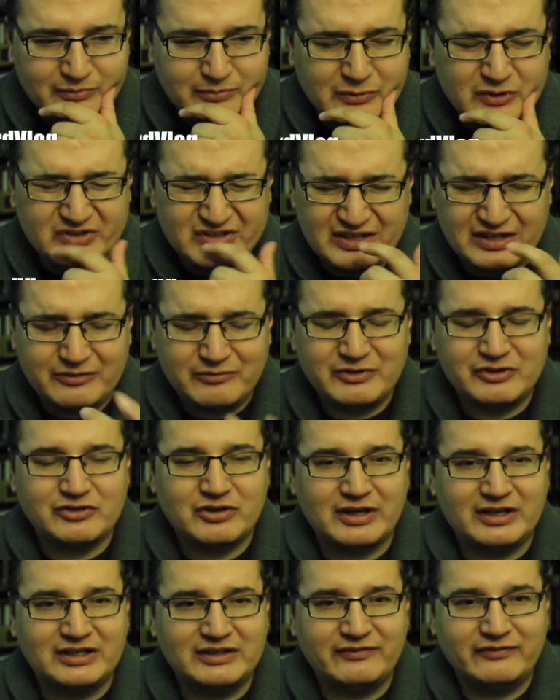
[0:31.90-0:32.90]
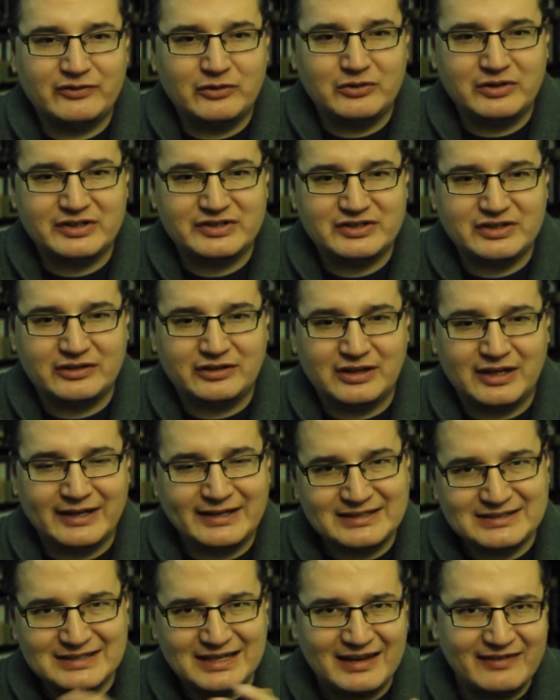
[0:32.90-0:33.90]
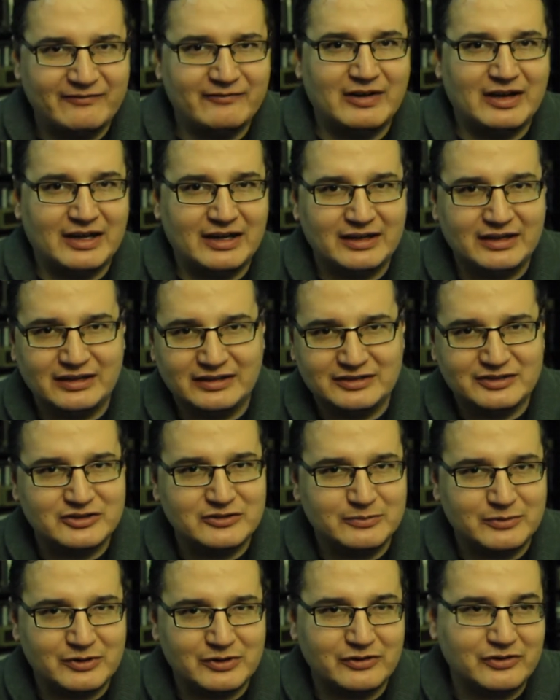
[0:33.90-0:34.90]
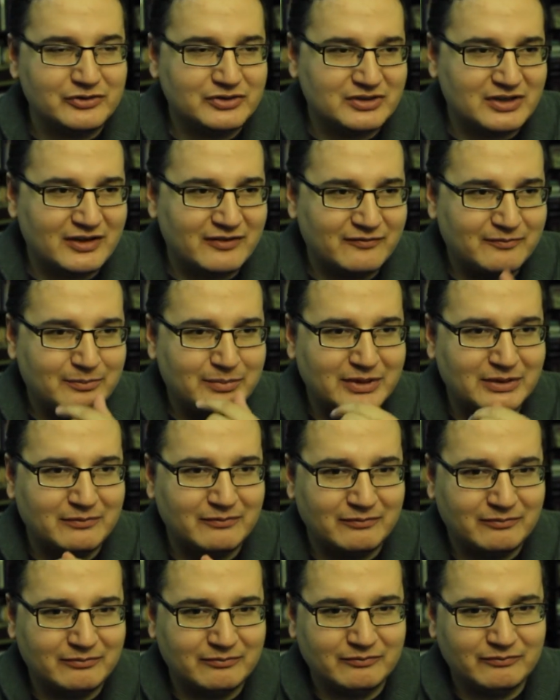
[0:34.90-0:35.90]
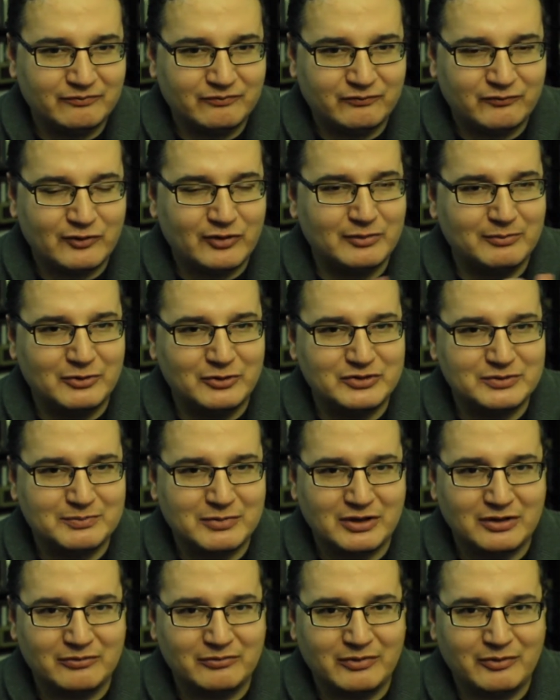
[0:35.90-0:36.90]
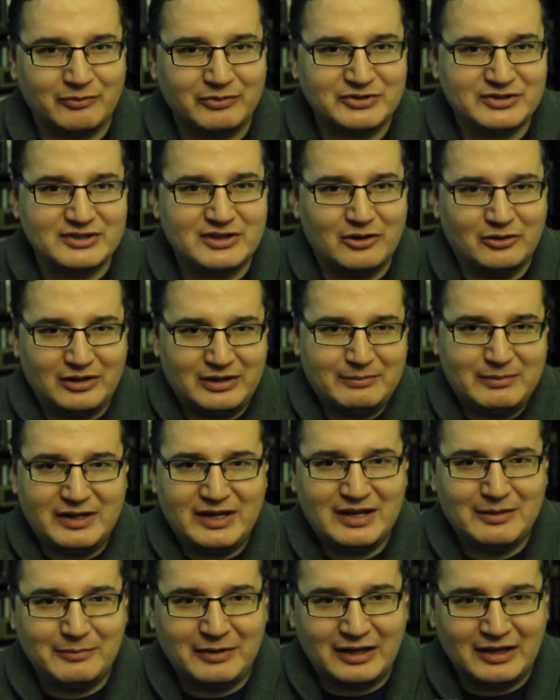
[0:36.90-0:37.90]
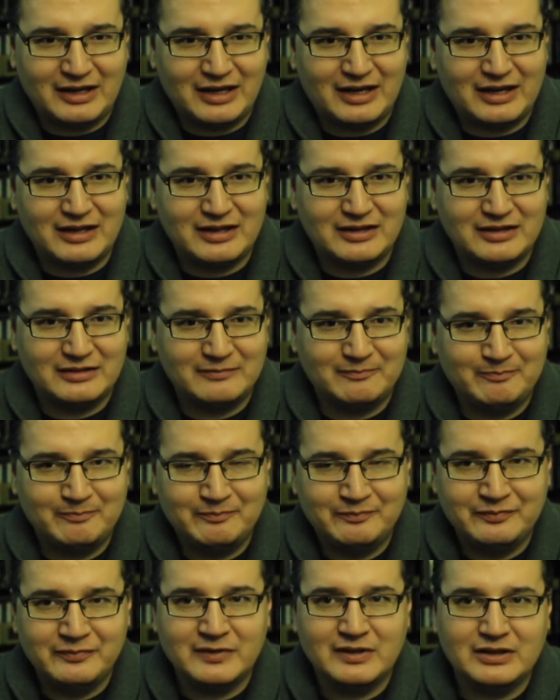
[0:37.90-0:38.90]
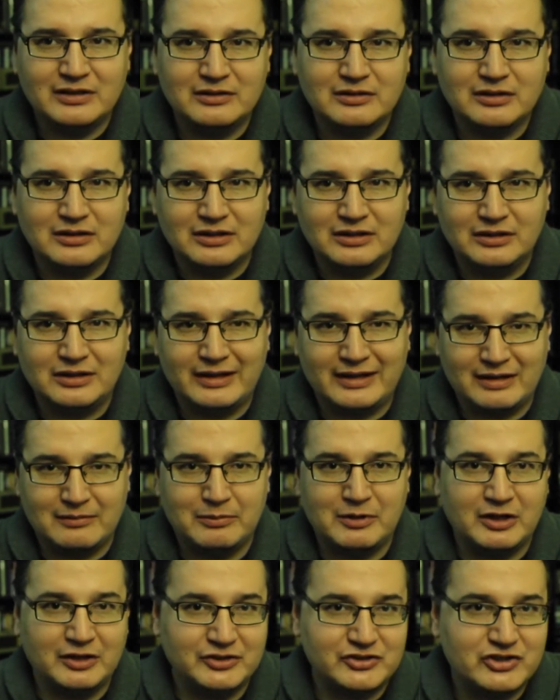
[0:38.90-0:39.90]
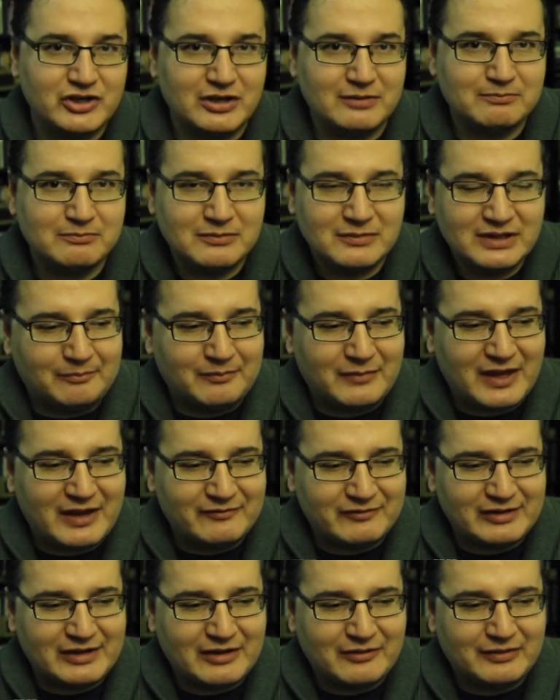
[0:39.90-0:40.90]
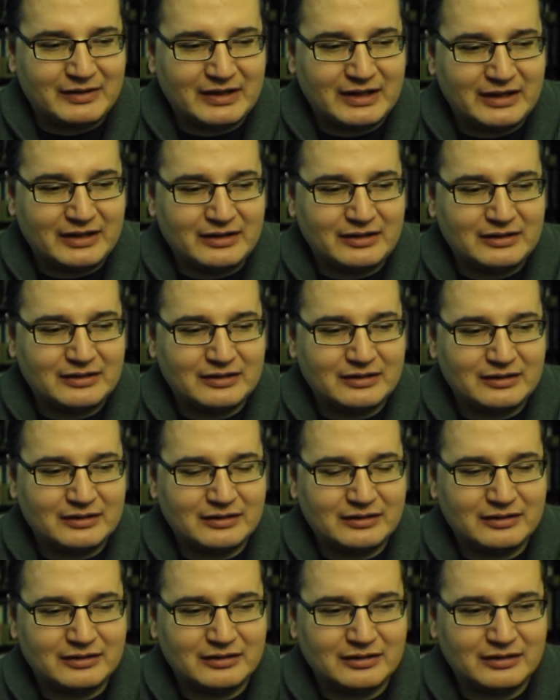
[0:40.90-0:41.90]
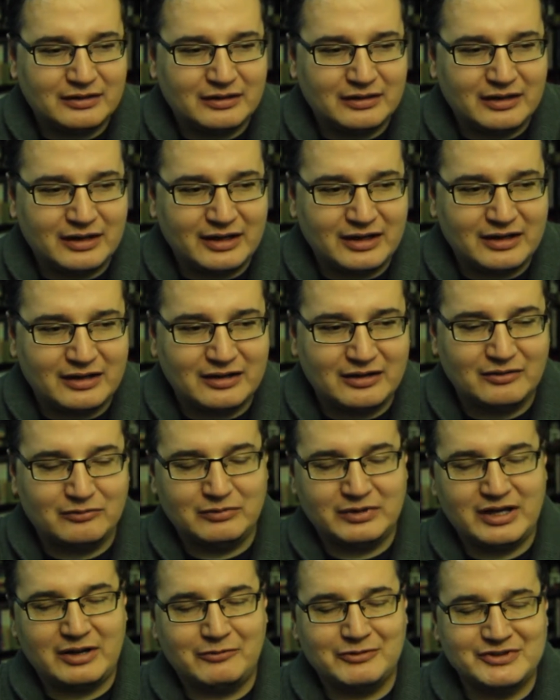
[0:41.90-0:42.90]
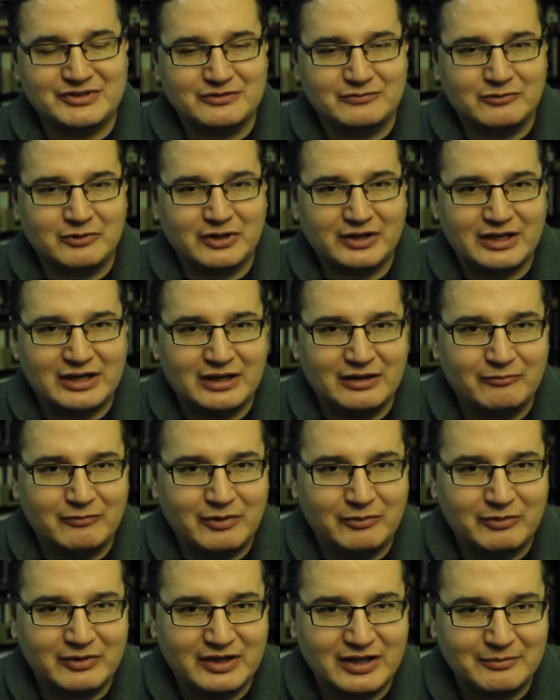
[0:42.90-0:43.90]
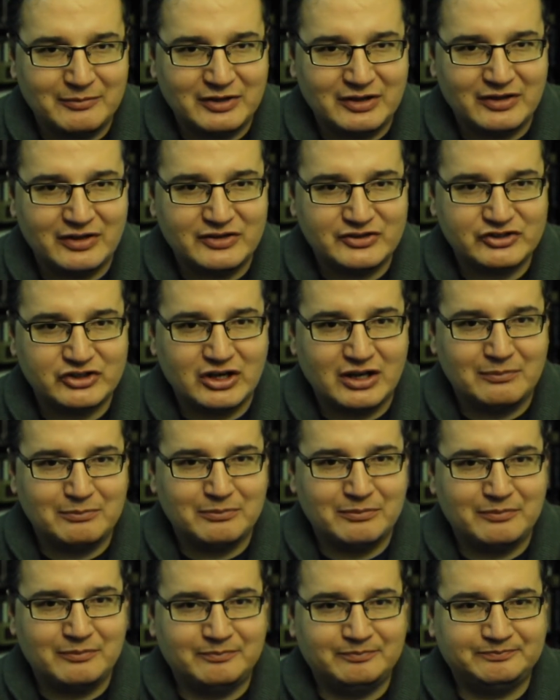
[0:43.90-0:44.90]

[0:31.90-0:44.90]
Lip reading: Mostly we tried to focus on like sci-fi and superhero stuff, but for the most part we were slowly becoming a pawn shop. Every now and then, like when I wasn't working, we would come into the shop